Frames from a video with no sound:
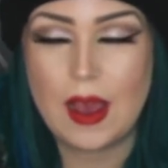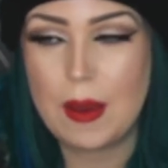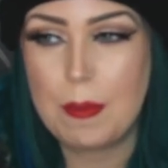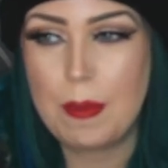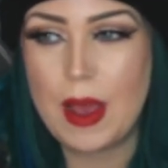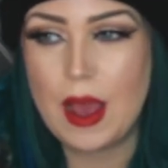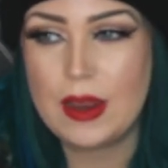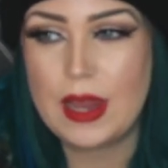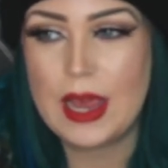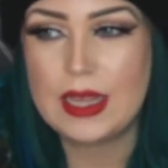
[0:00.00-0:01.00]
But
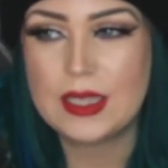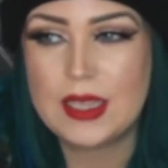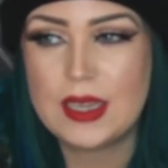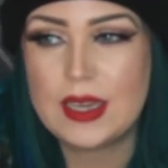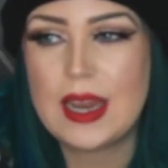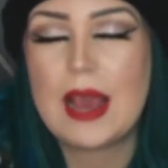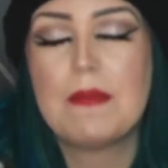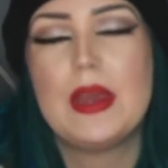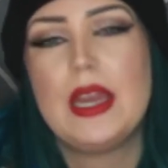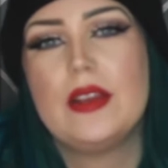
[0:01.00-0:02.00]
there isn't that
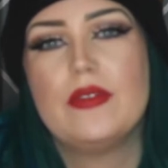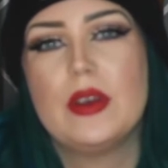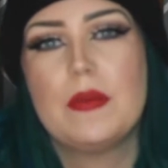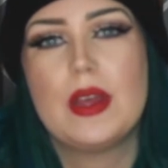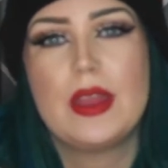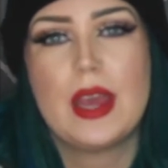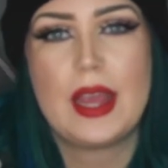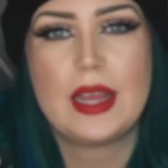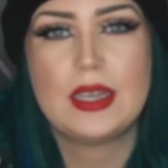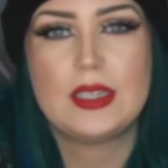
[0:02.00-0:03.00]
many of them that
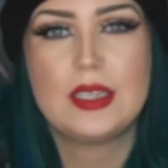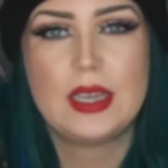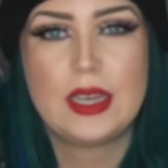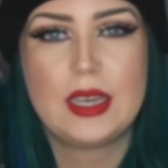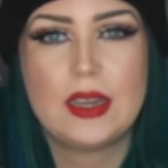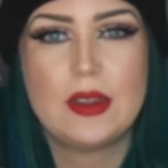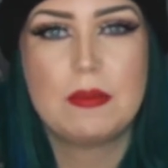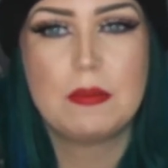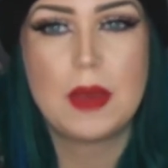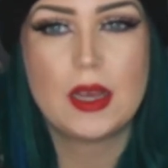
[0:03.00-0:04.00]
end in
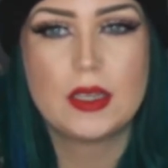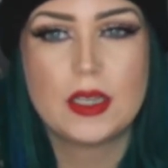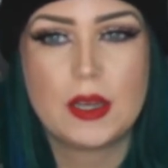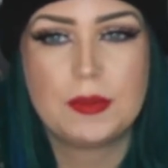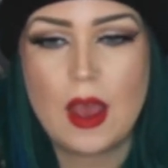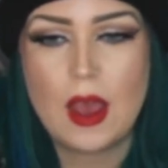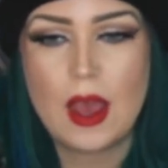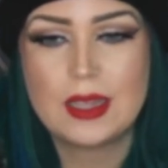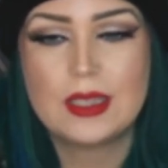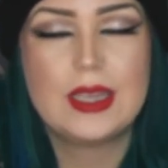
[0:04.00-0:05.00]
murder.
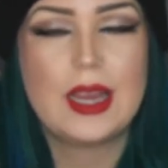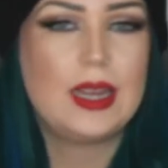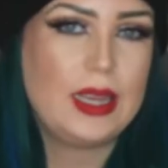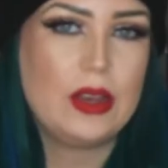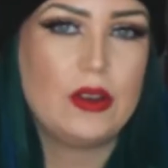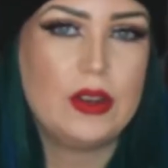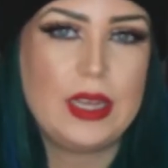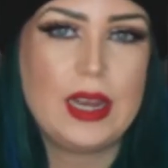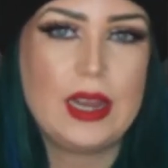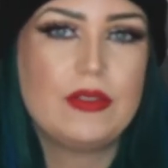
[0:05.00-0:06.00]
And sadly, on the
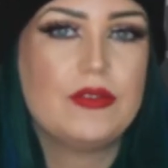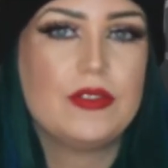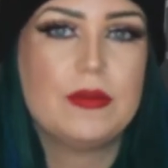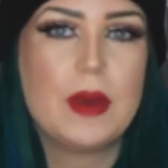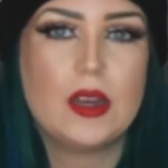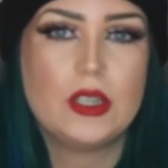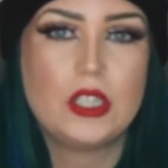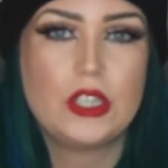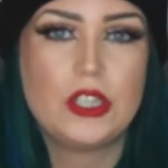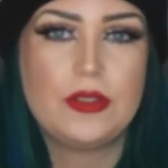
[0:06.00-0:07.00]
eleventh of March
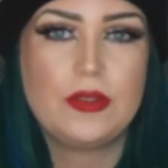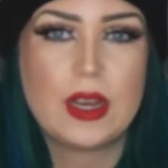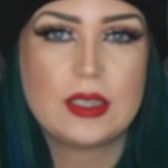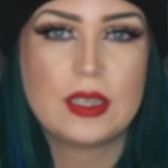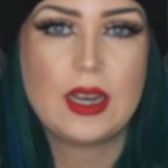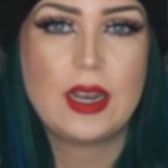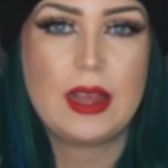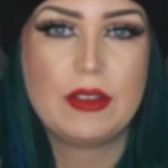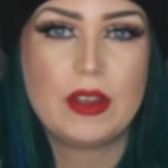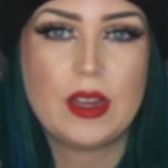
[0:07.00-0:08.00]
two thousand
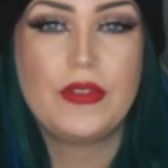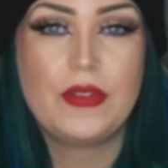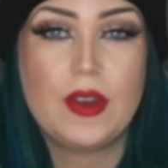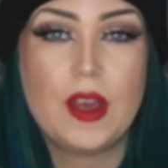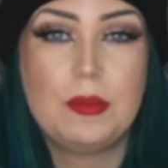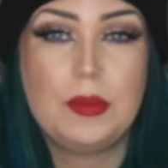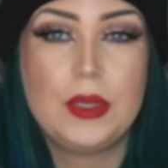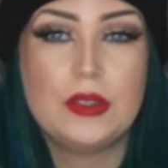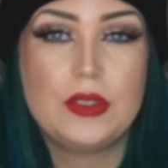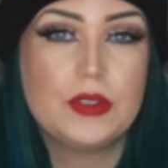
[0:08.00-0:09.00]
eleven, a
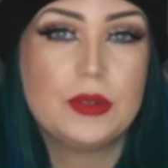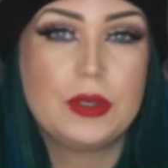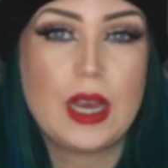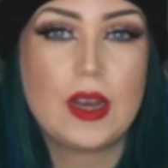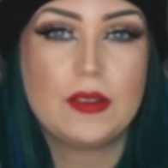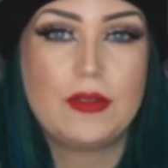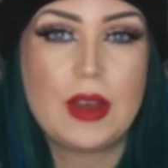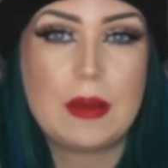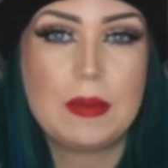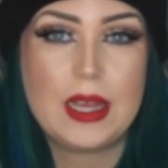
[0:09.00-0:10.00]
beautiful young
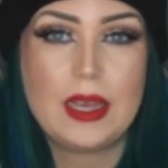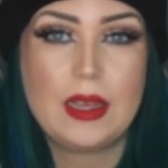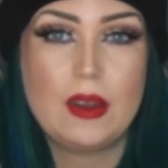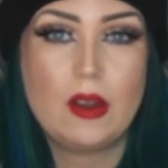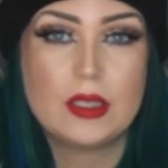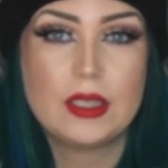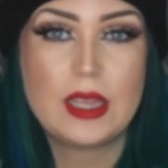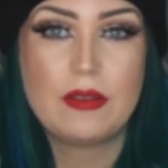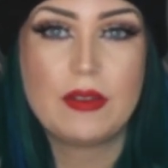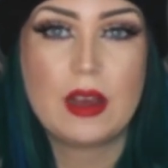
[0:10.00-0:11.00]
family lost their
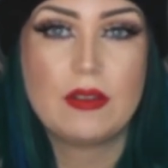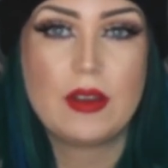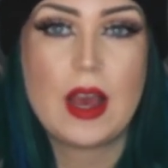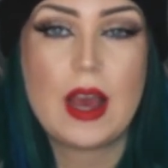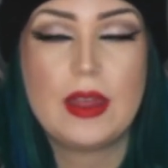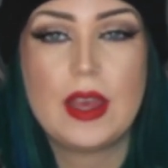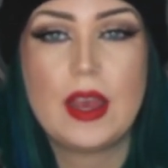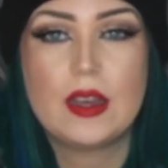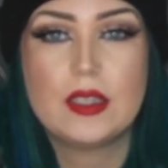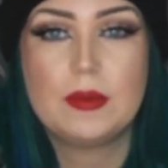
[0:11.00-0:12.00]
father and their
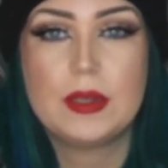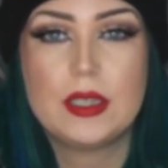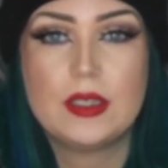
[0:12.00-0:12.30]
husband